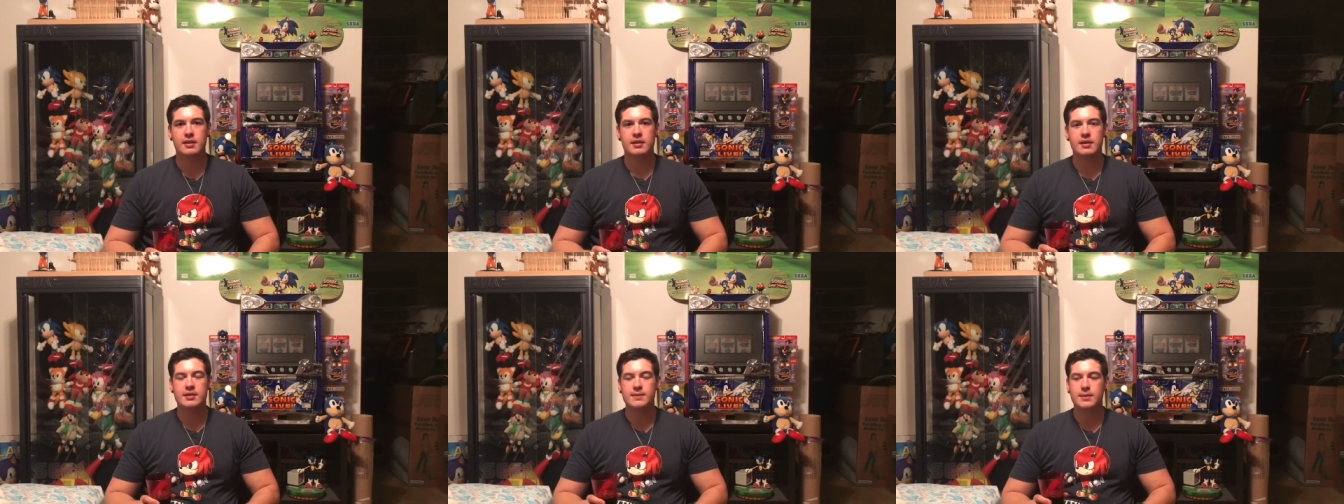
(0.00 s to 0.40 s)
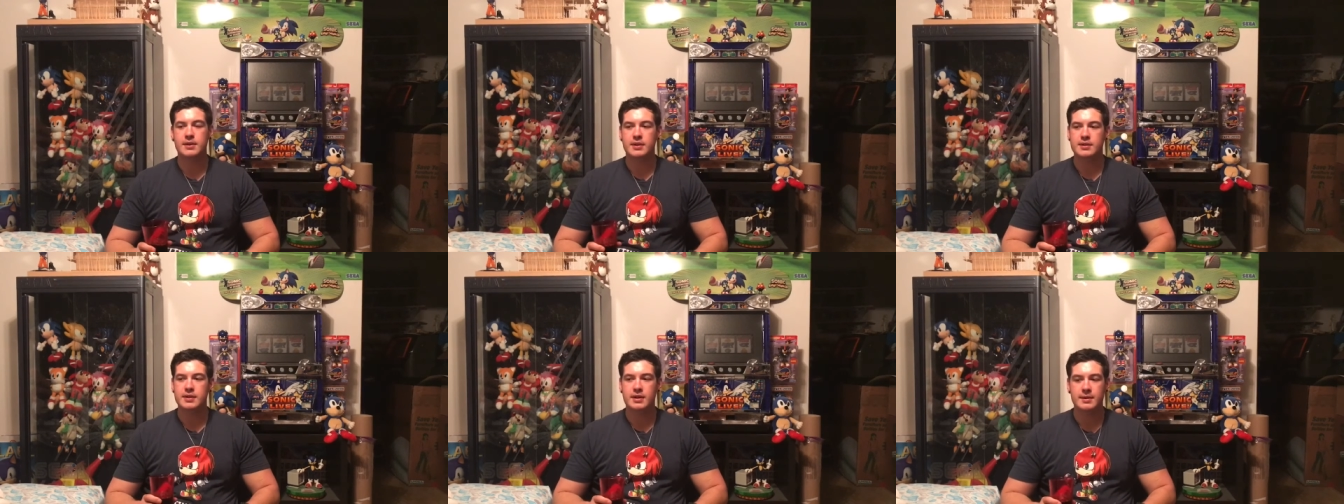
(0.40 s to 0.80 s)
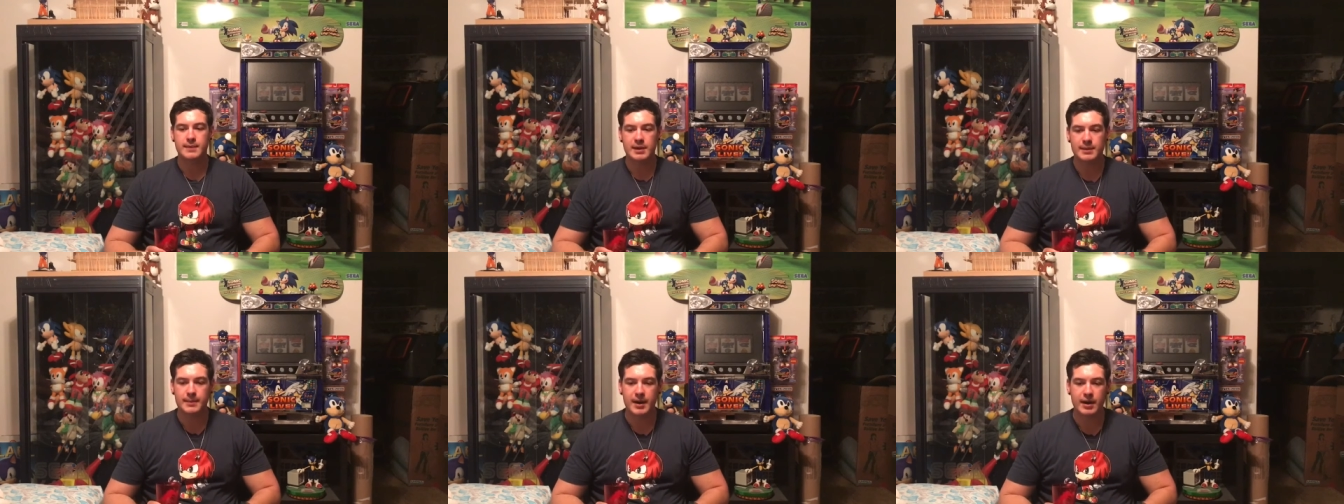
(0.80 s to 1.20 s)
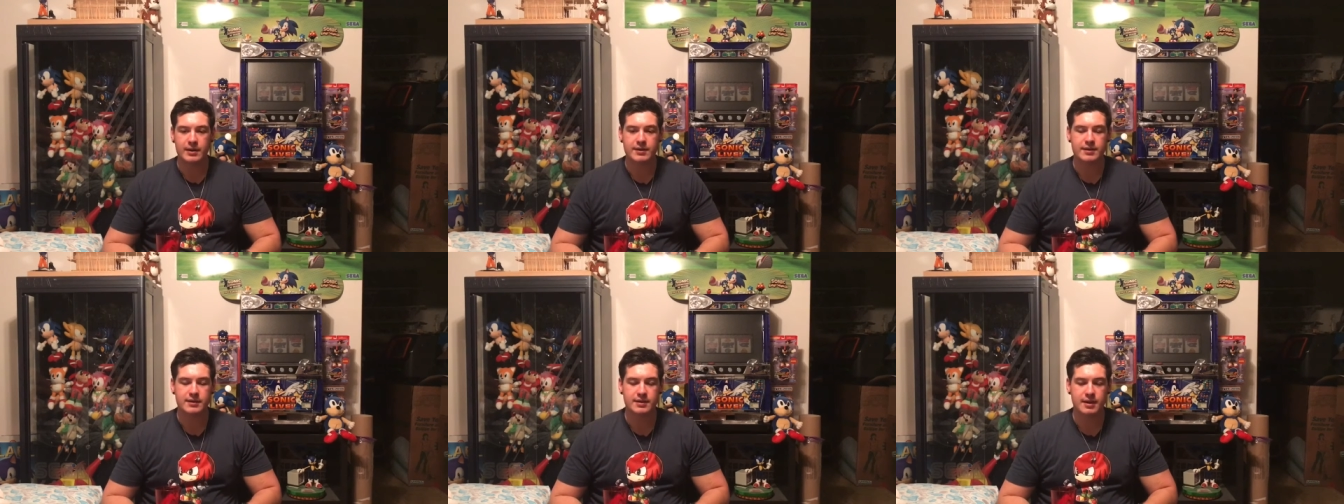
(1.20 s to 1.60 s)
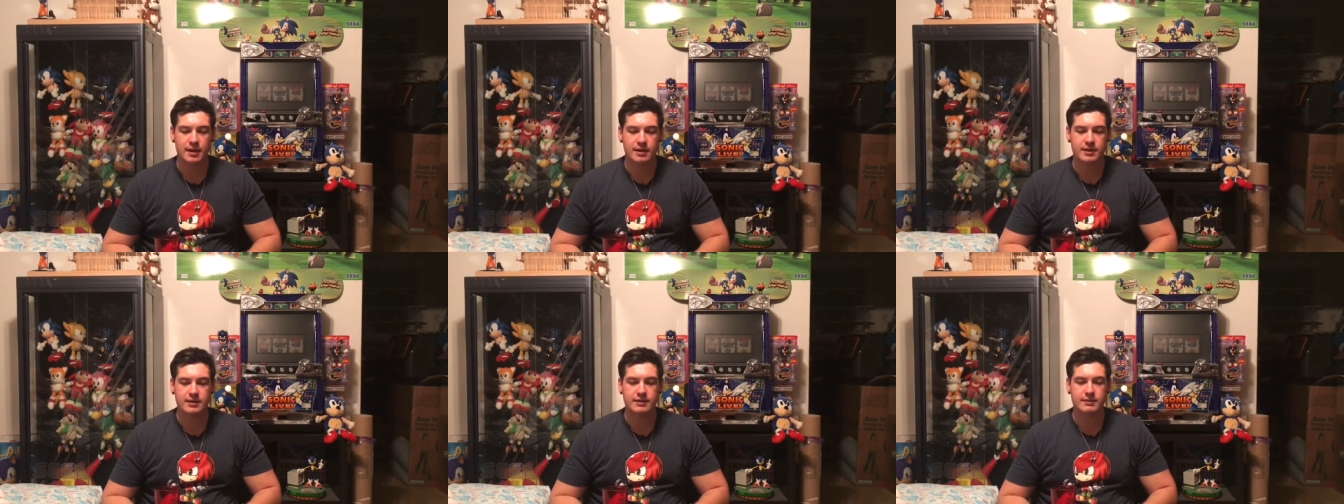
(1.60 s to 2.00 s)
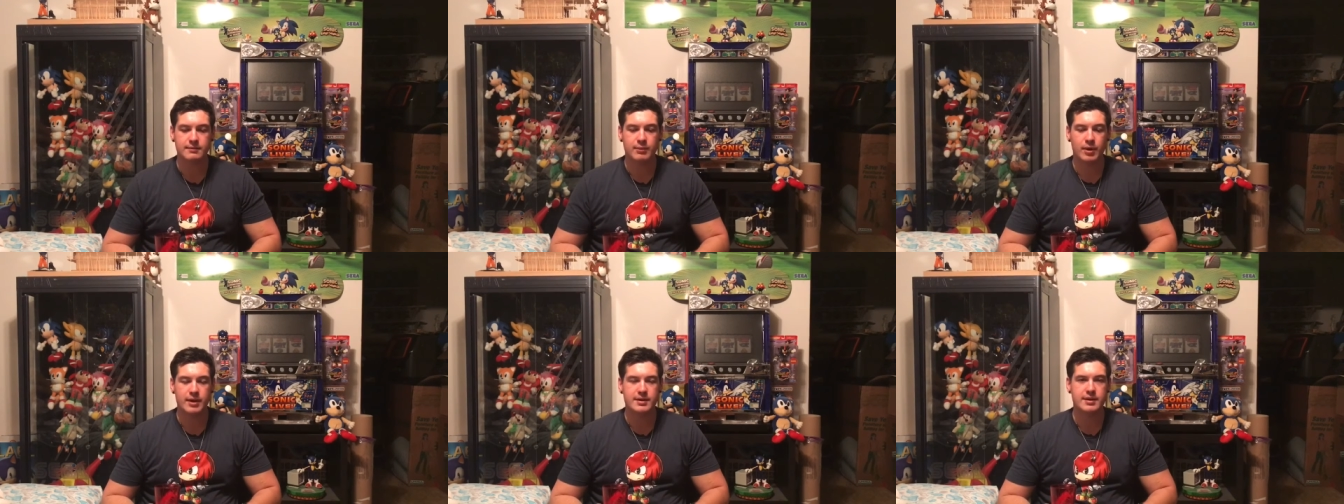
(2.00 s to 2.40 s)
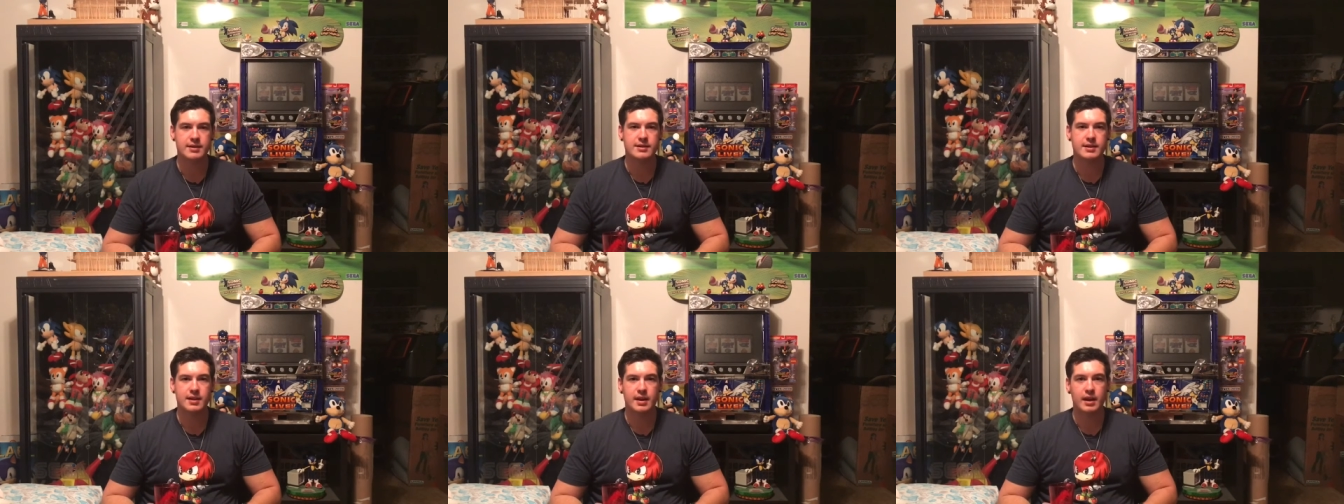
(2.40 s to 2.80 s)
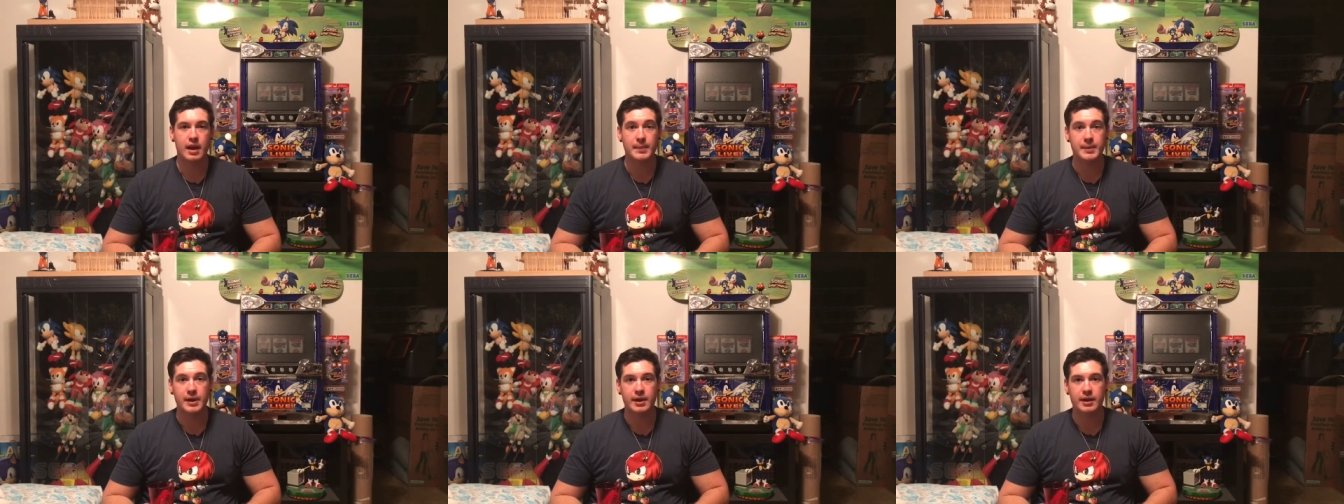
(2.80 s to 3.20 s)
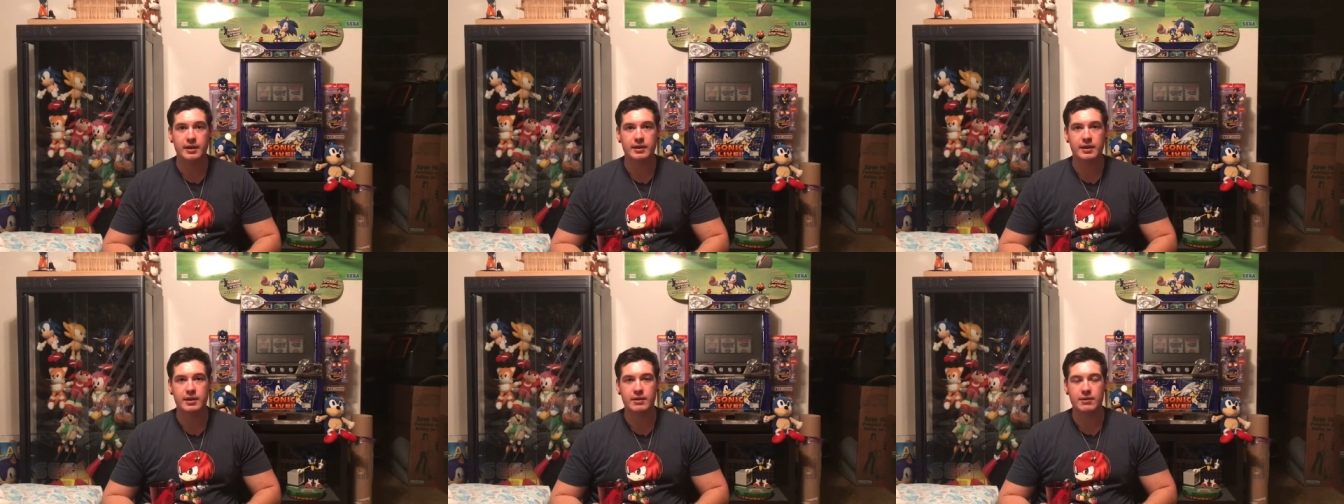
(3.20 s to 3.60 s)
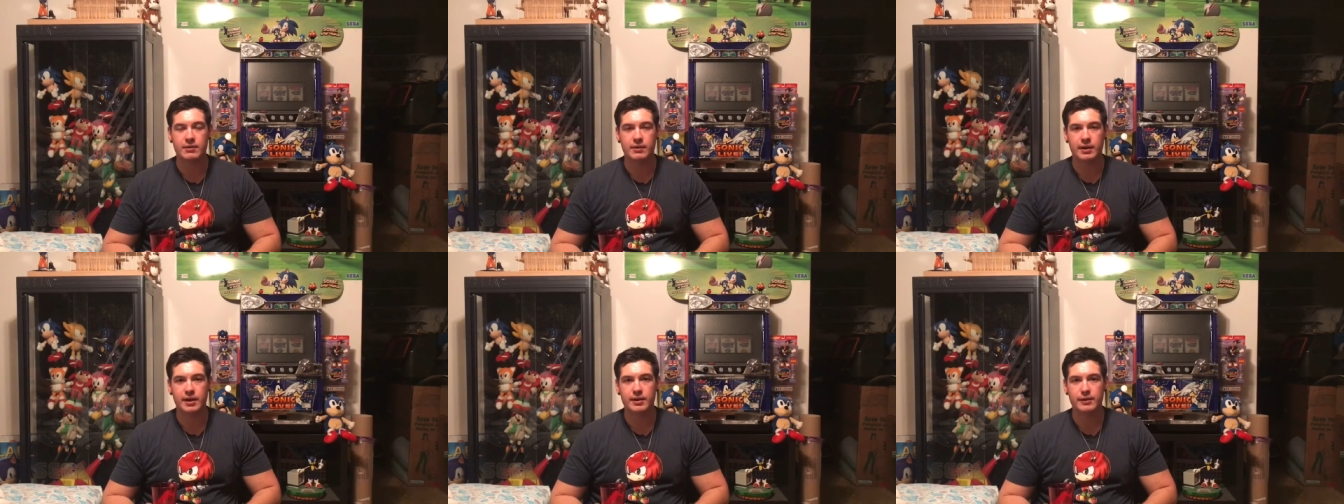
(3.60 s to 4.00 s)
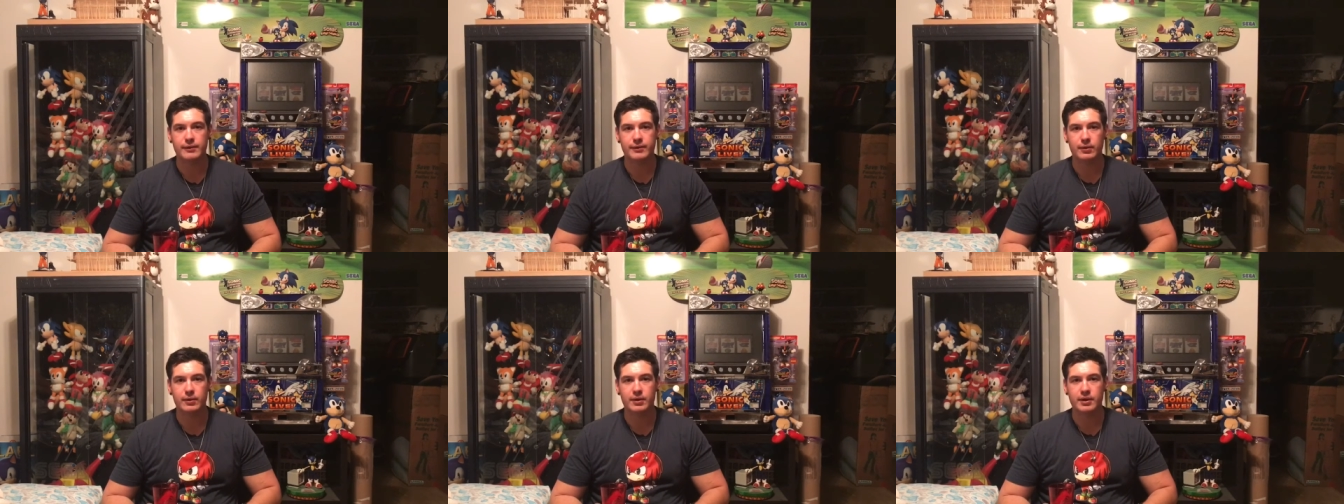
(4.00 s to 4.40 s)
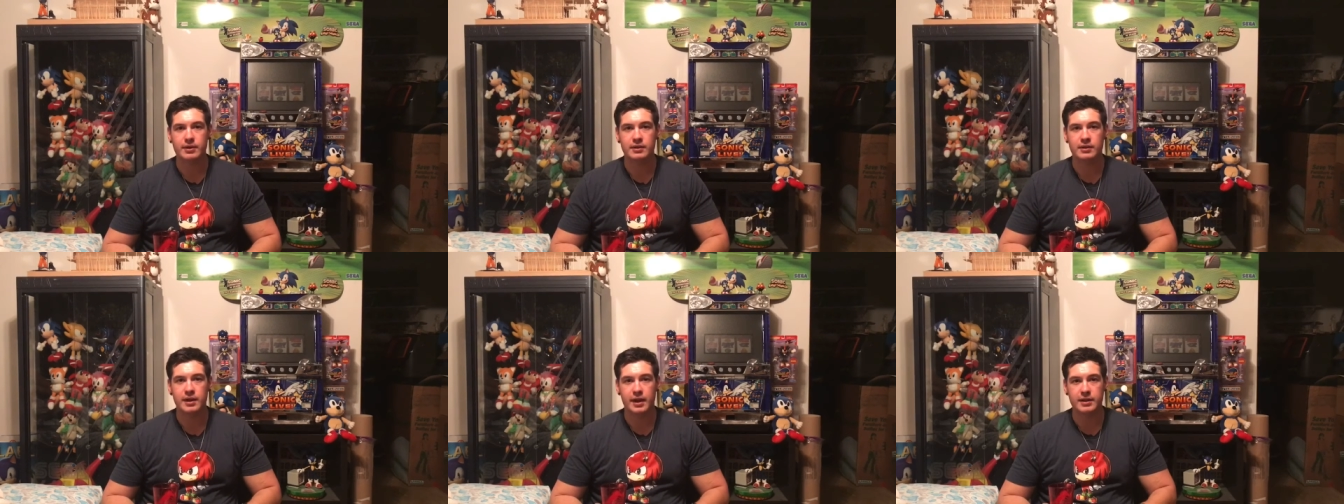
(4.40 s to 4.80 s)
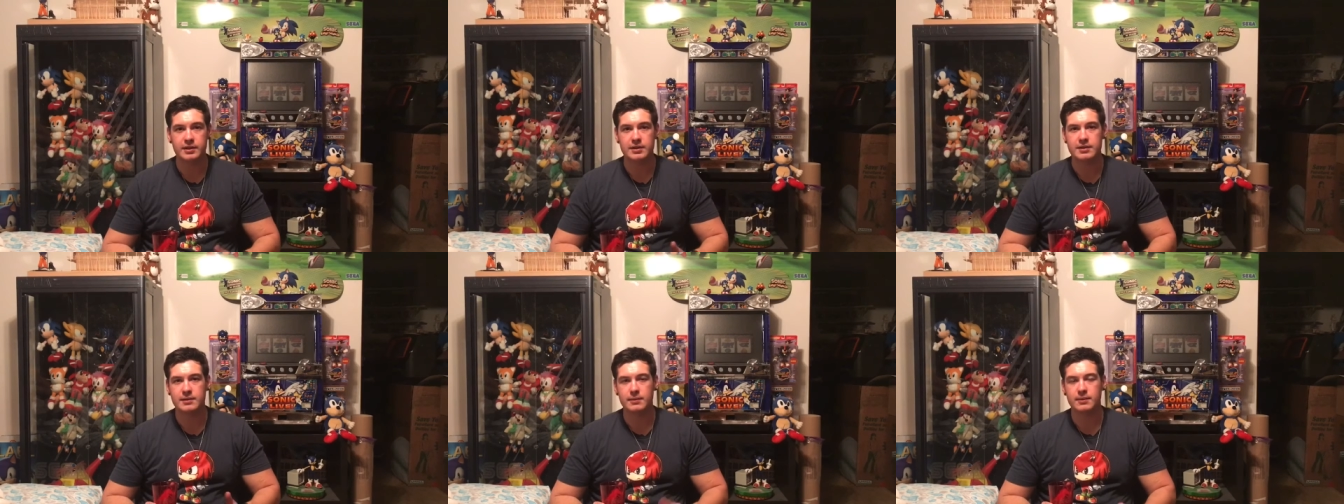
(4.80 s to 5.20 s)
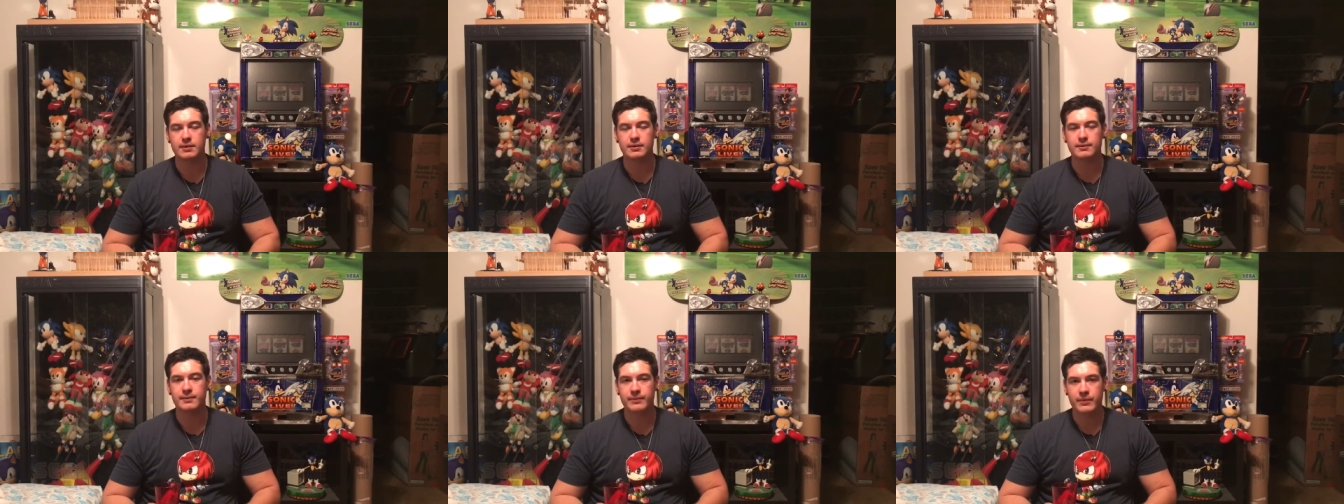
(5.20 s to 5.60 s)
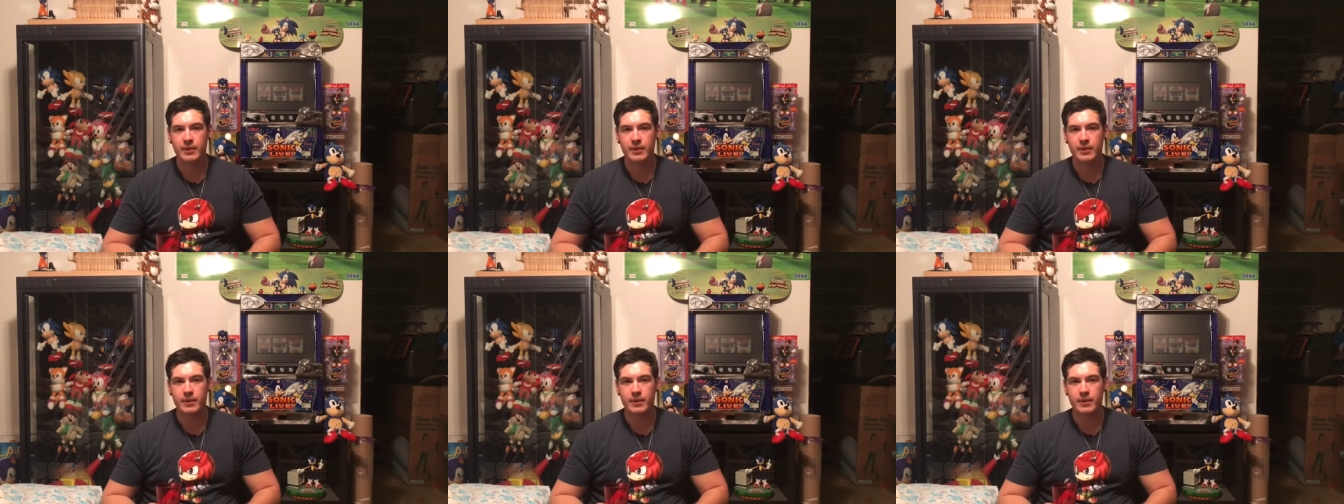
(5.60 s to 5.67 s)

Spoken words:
This one is going to be about Sonic's presence at Epcot here in Orlando, Florida at Disney World.